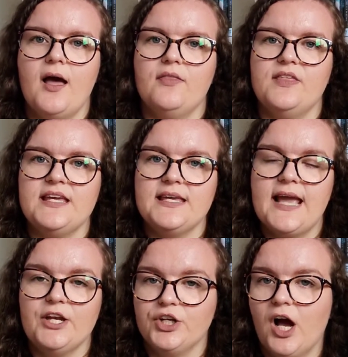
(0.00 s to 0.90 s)
the
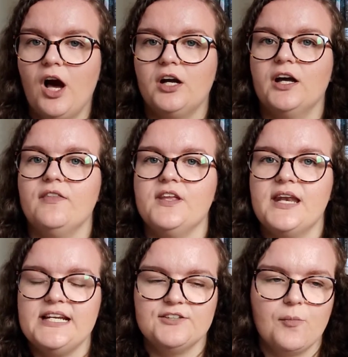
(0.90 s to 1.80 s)
Kanukahaka, the
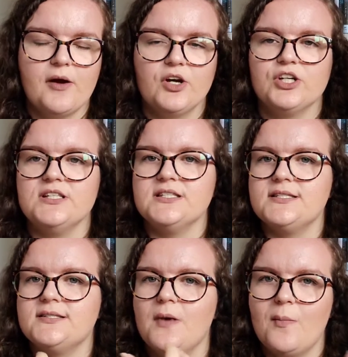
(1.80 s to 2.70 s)
Native
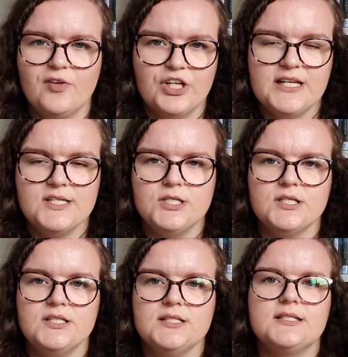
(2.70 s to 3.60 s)
Americans, American
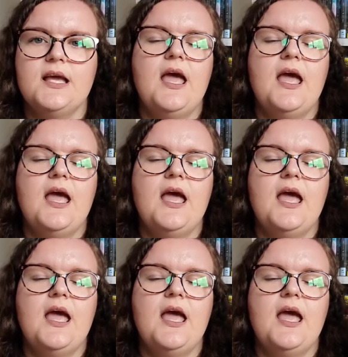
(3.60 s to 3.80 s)
Indians,